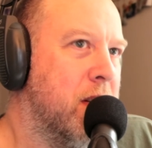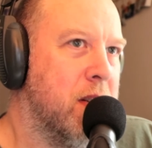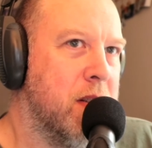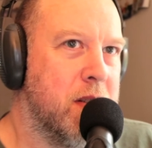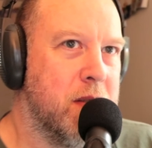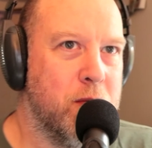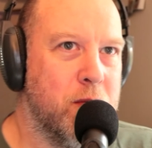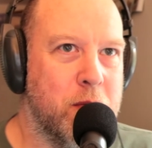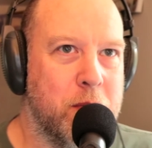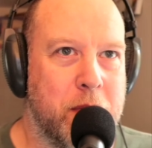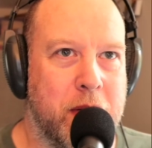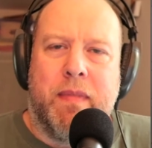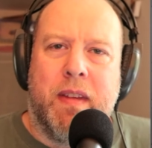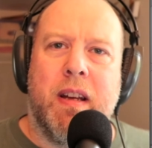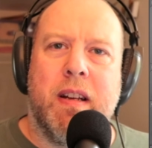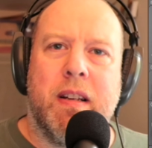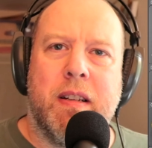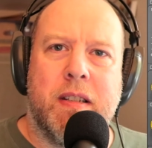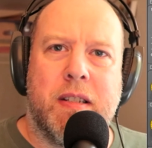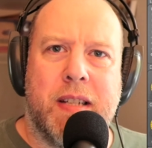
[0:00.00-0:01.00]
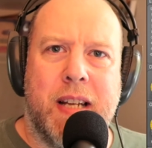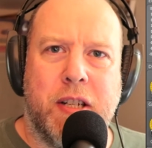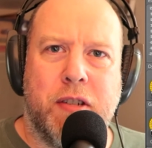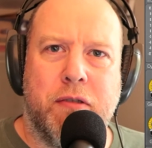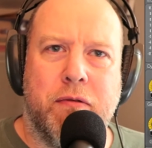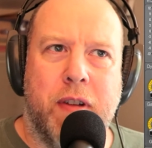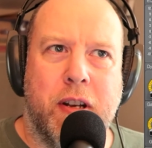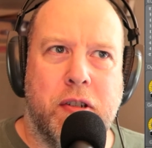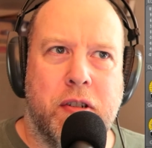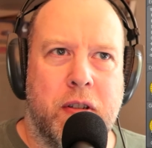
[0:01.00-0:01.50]
warm things up.
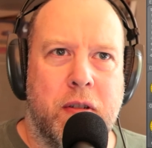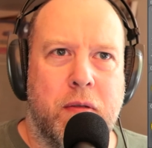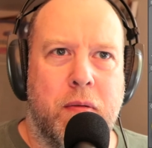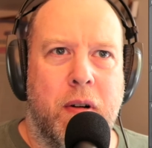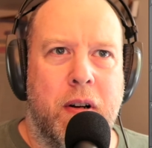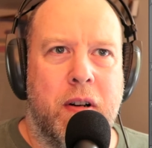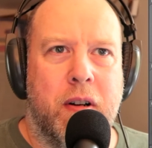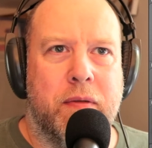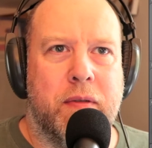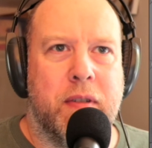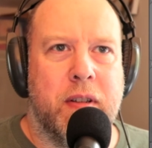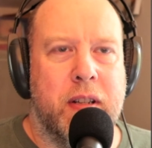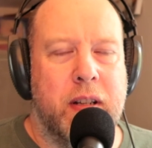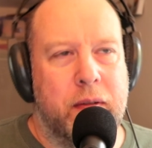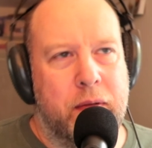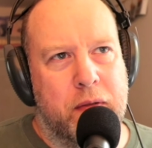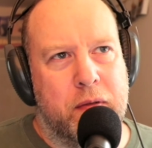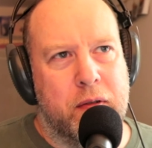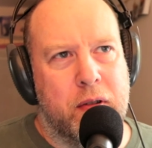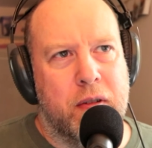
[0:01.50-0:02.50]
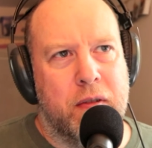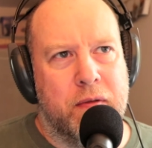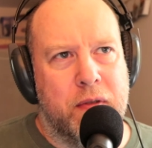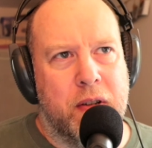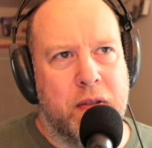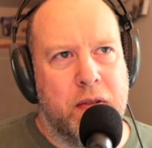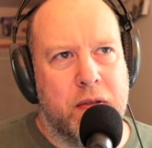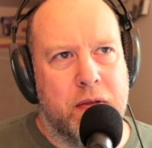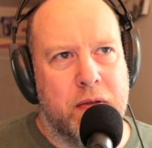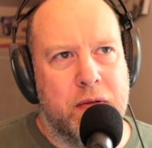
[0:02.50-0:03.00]
Saturation, quite often, if you've got a
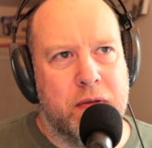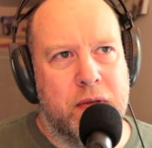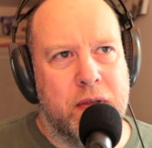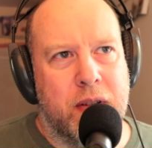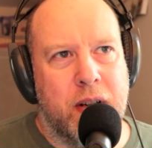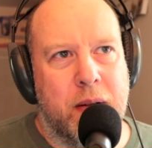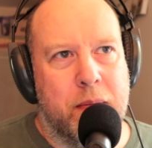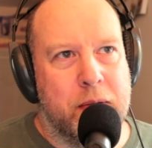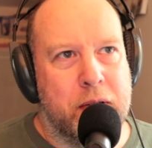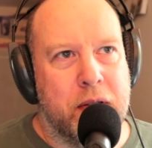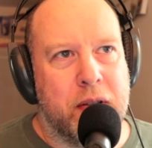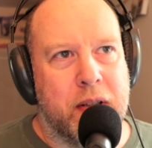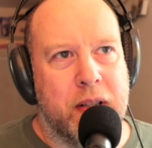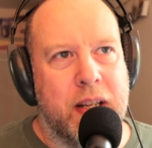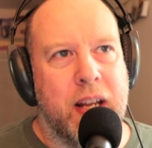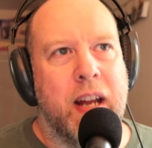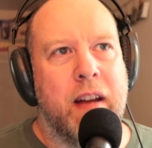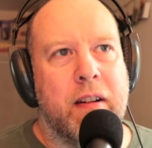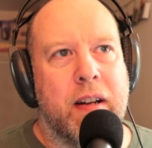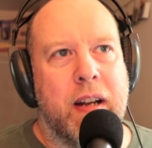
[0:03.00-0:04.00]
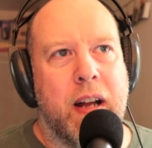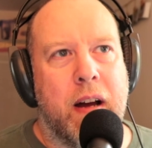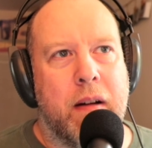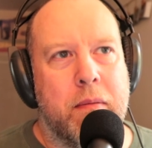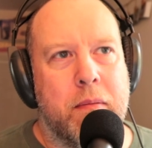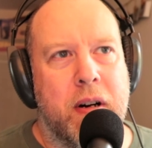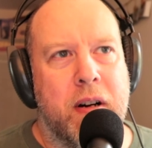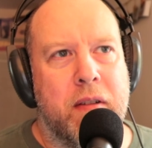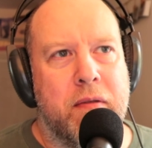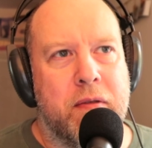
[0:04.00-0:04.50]
vocal, I mean, you can hear it now in
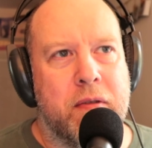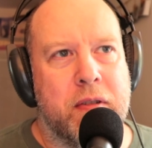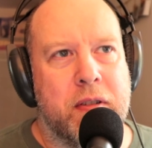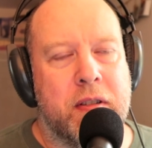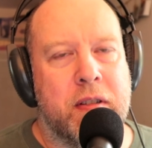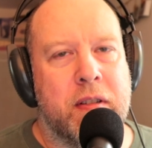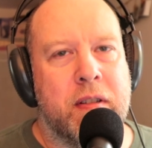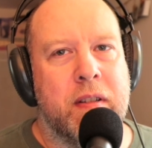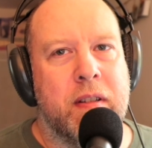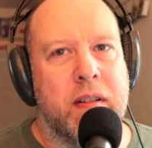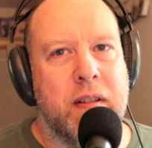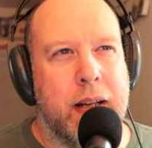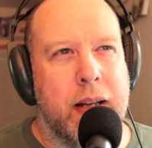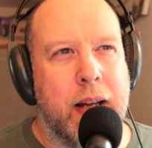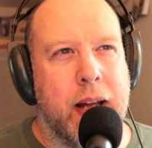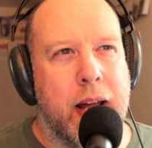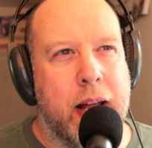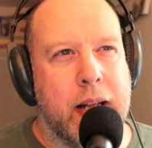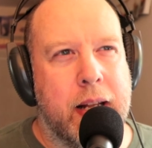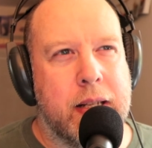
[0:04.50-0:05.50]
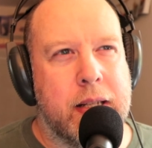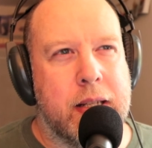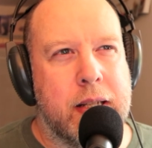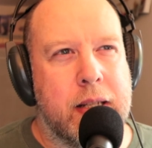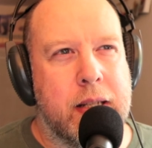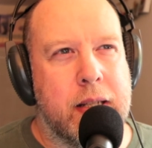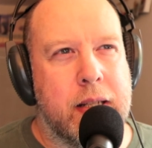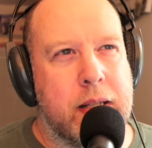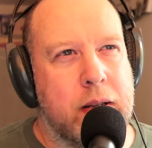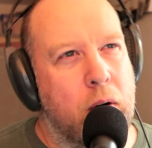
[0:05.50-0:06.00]
my voice.
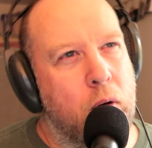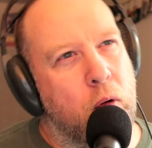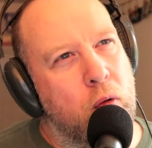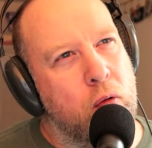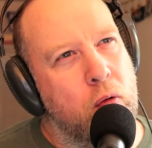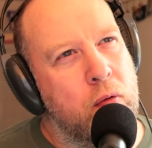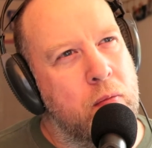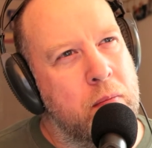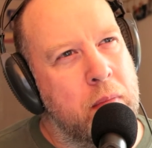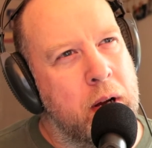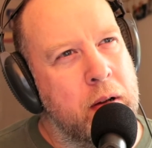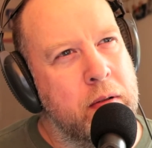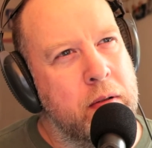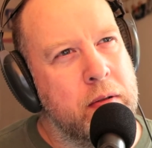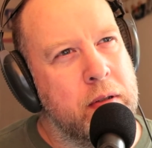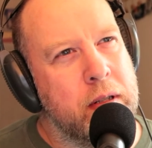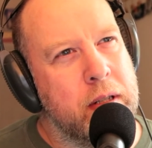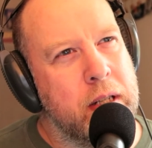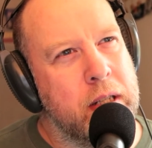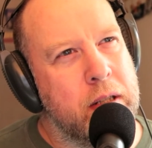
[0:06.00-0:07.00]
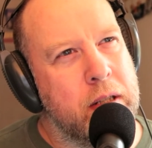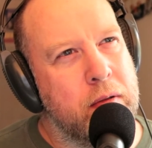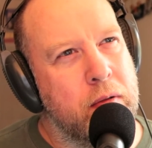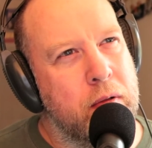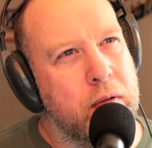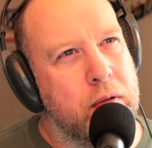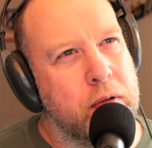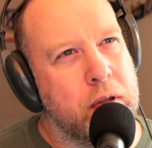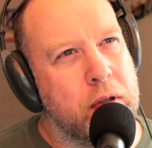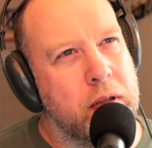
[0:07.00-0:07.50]
It's almost
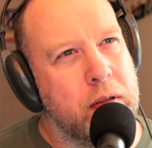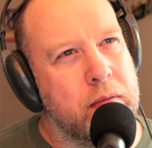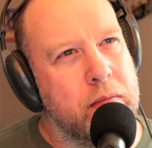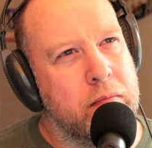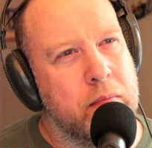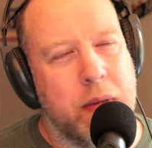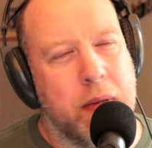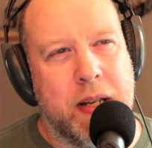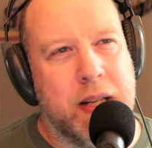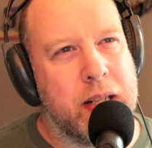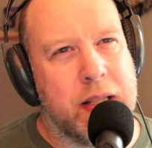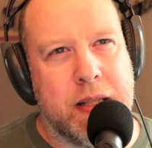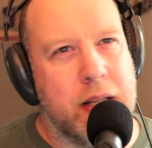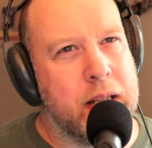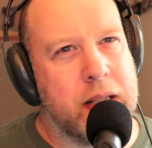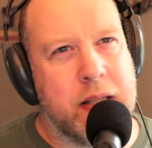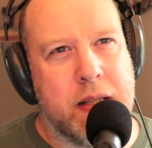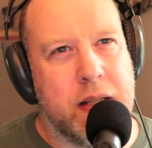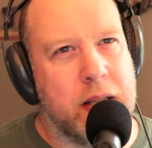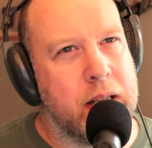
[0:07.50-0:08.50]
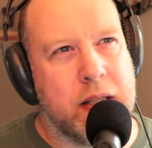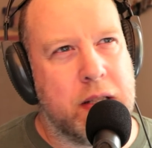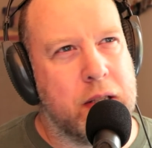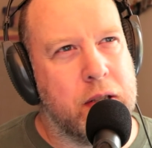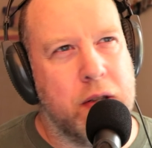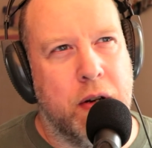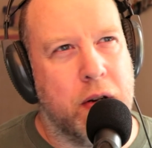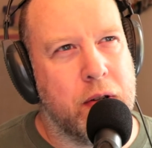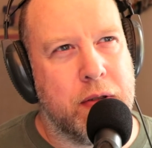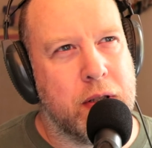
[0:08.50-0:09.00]
distortion, but it's
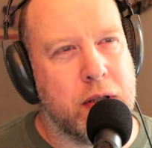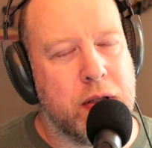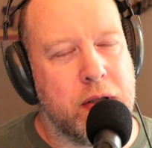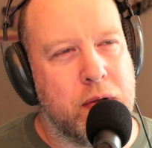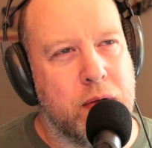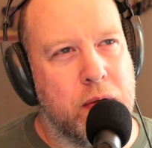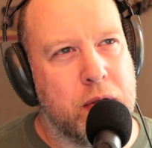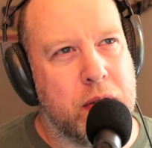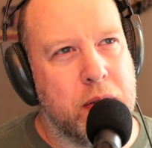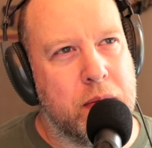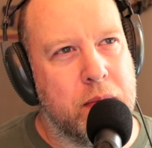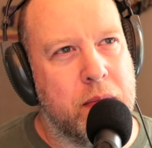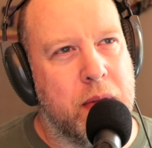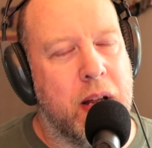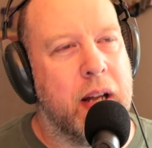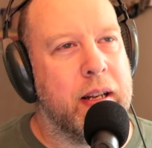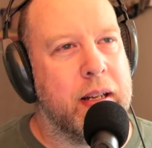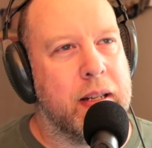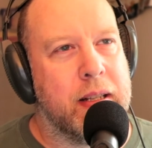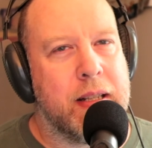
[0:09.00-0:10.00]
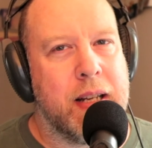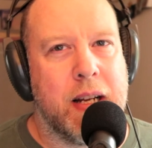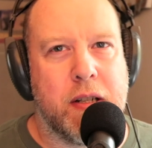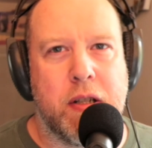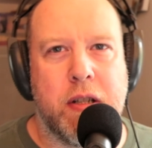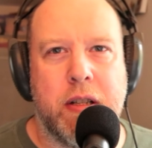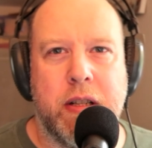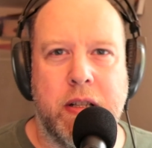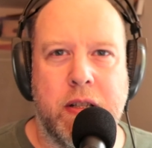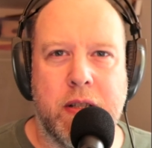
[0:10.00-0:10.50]
not distortion. And it's
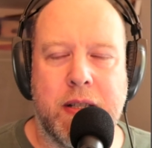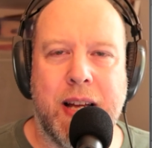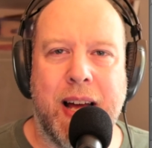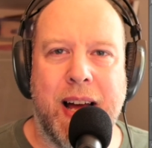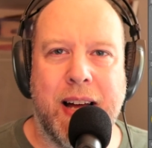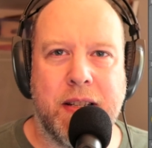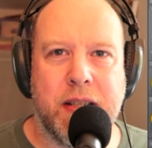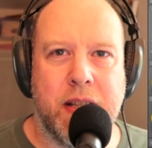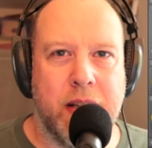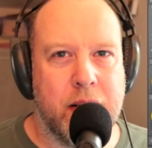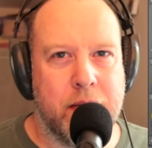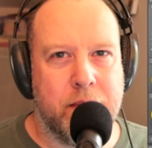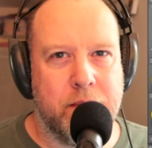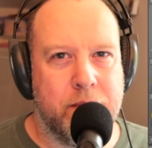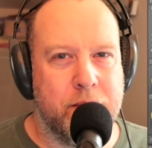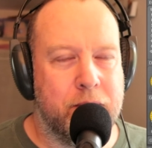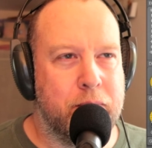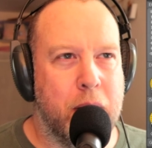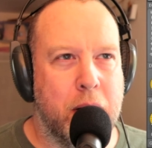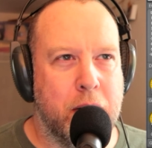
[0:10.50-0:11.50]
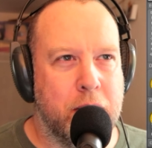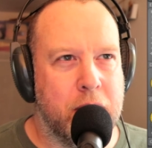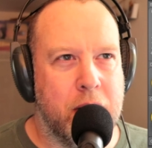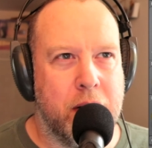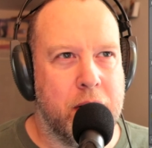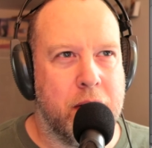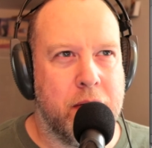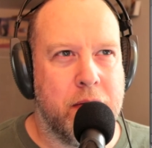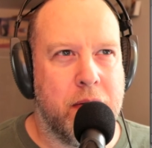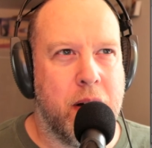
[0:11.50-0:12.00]
actually just adding a
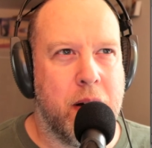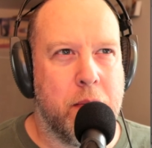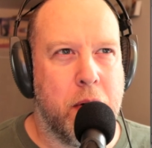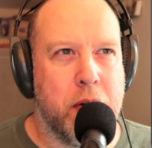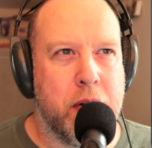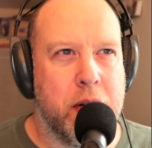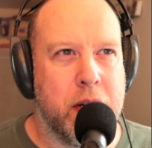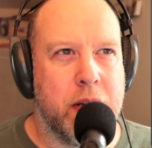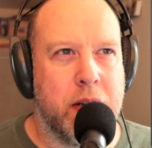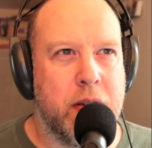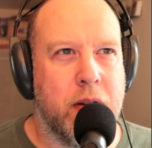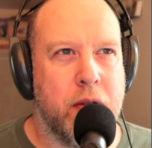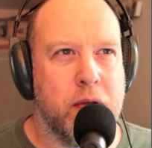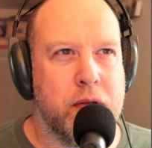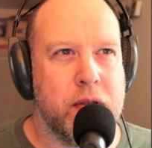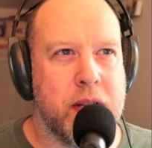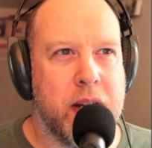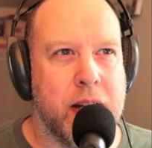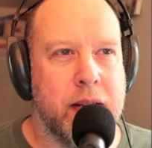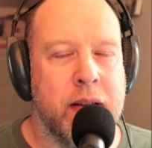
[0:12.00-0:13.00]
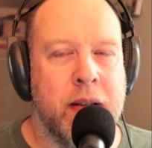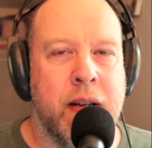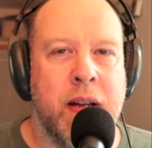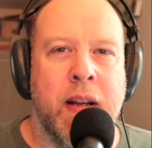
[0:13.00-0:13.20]
boatload of harmonic content.